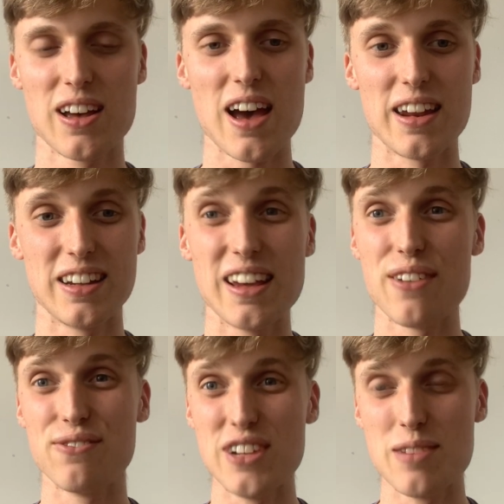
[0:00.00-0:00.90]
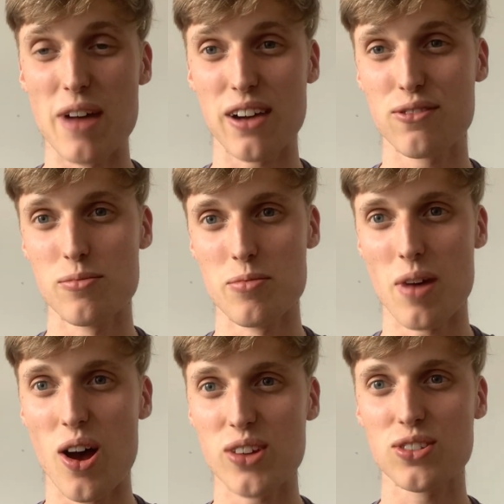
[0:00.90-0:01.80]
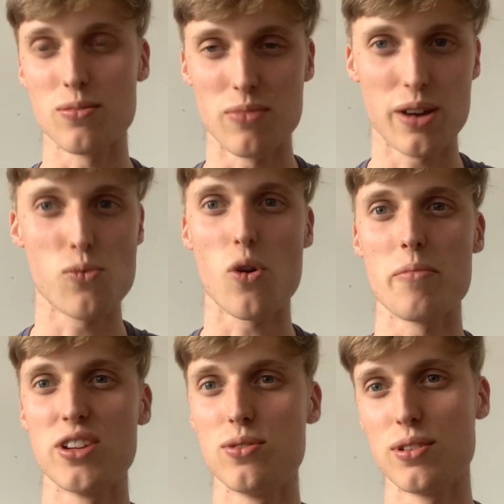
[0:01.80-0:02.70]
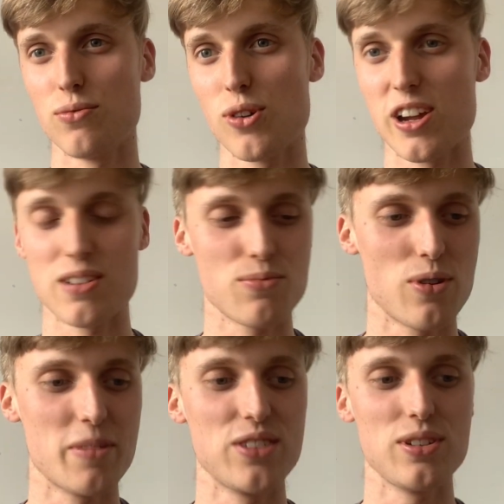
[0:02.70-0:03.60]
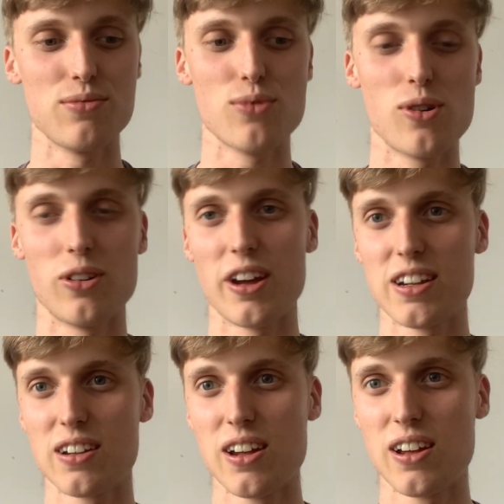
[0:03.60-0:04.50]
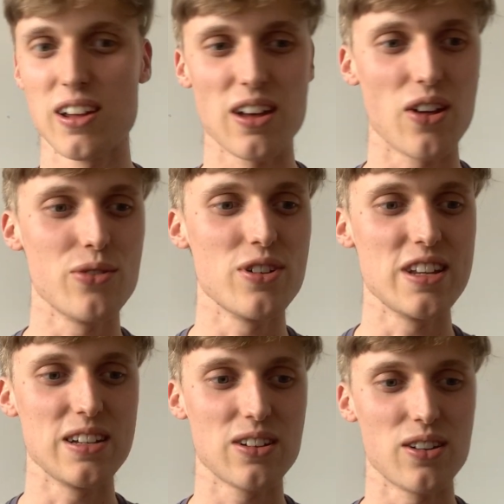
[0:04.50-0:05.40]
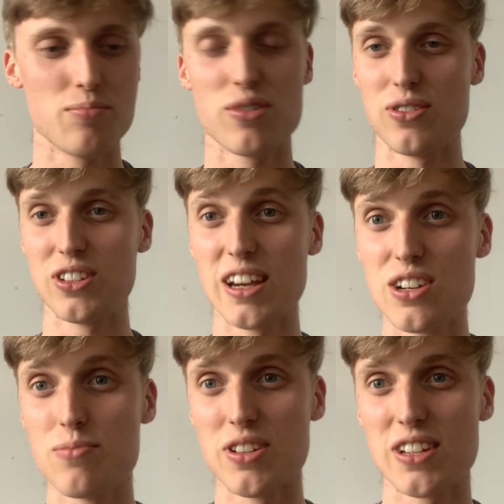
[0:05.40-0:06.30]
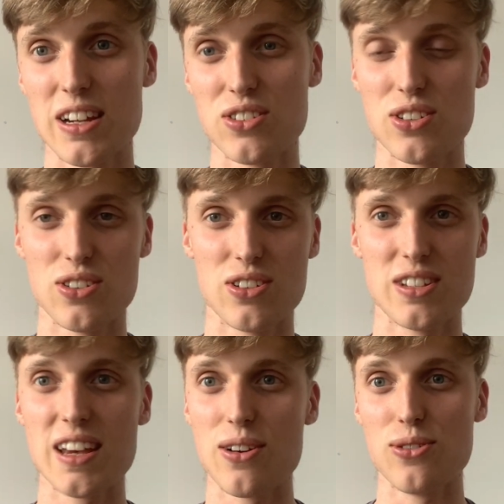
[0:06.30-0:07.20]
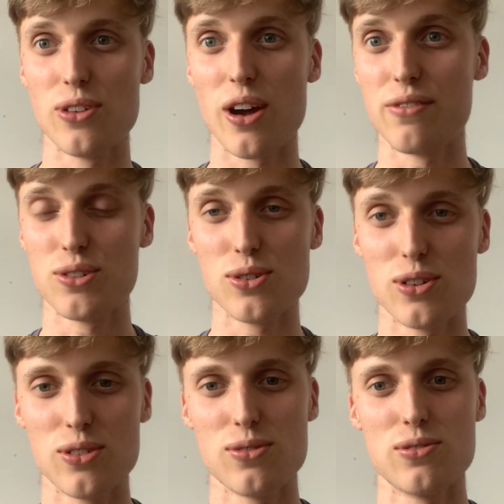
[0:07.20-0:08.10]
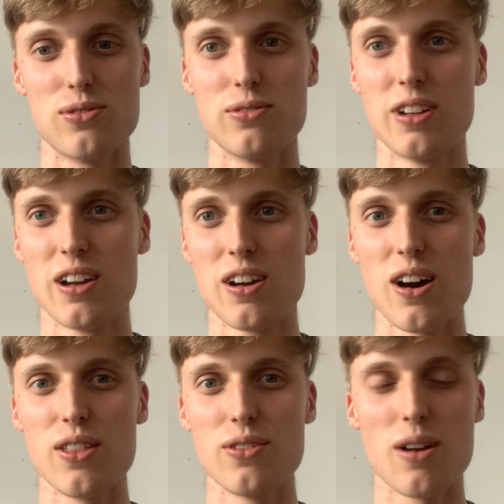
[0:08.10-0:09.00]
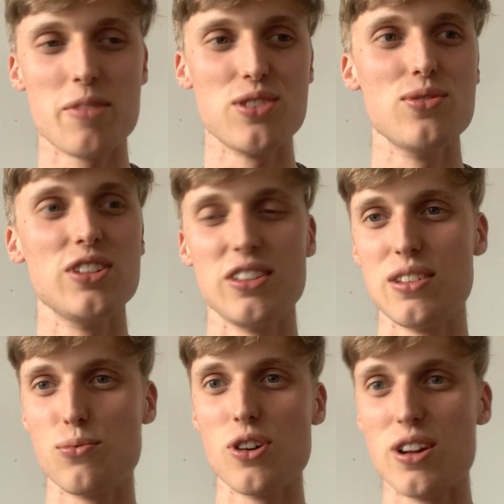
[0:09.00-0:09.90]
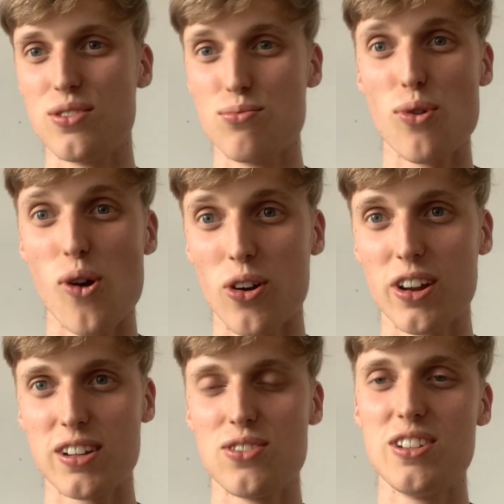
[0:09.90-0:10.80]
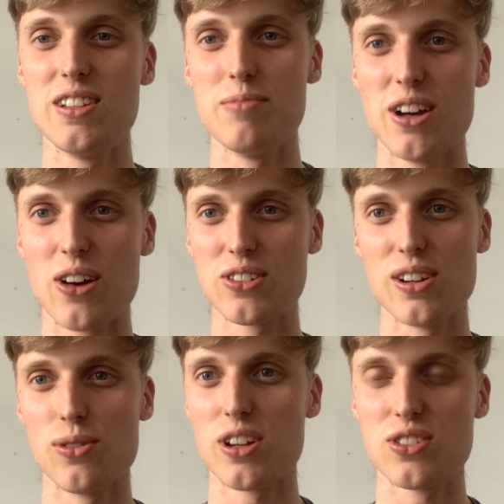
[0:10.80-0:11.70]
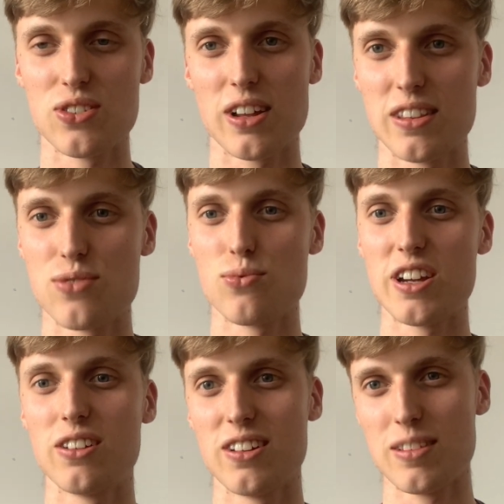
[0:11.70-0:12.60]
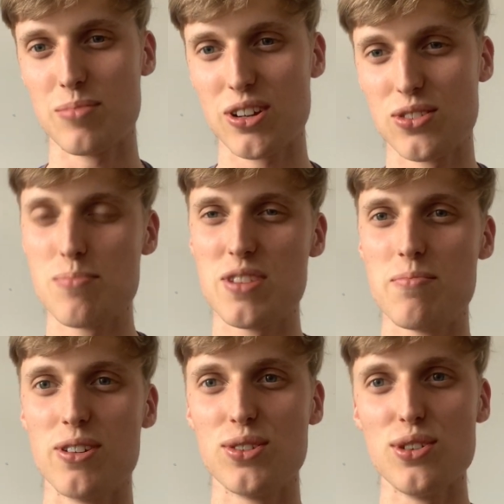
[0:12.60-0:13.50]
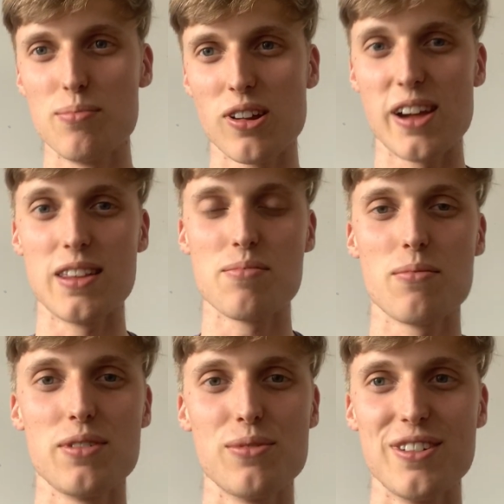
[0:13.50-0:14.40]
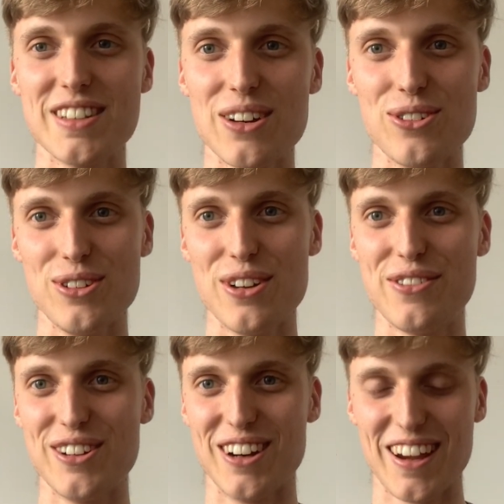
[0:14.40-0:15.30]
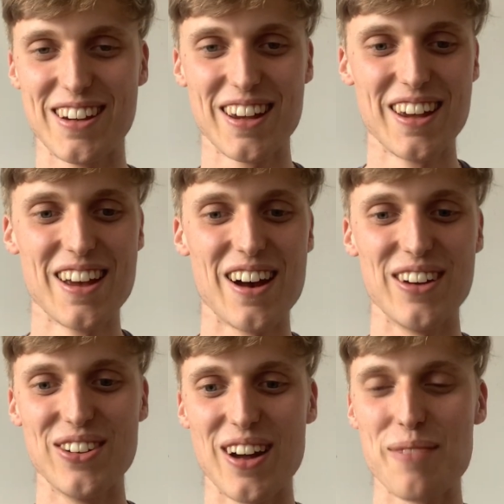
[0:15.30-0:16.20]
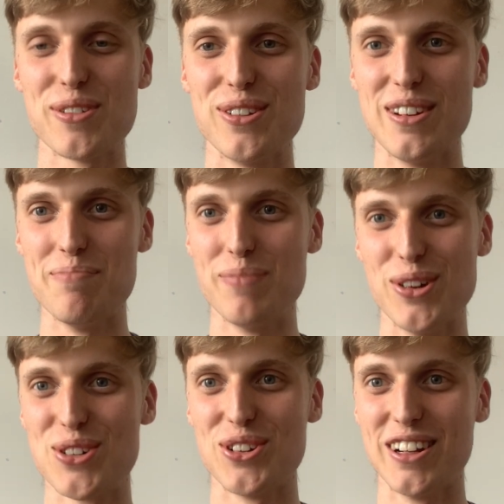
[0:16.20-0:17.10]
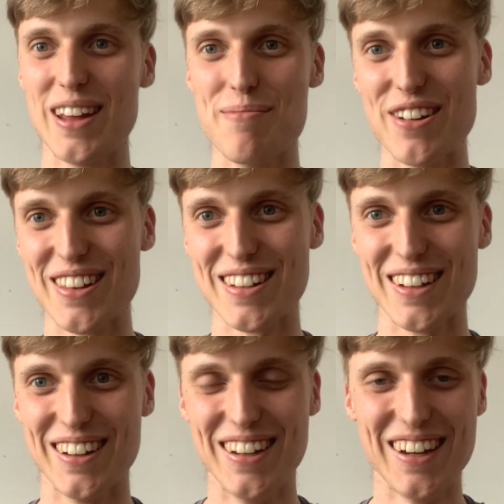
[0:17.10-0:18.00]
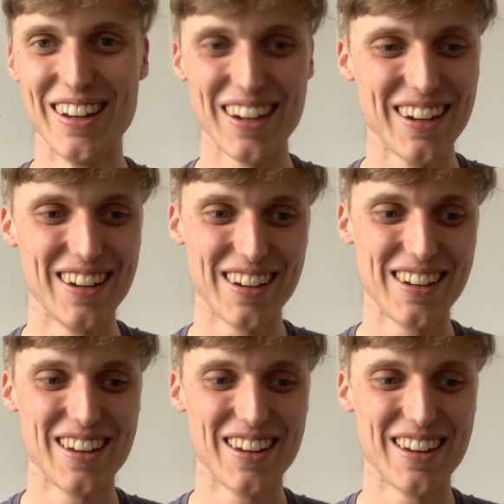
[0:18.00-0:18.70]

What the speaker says: and then get feedback from them. Ask them like, what am I doing right? What am I doing wrong? Like, are there any kind of pronunciation mistakes that you can tell that I've got? Or am I using these words wrong? Like, you need to be asking questions like this regularly, because some people are too polite. They probably won't tell you if you're like, I don't know, absolutely butchering their mother tongue.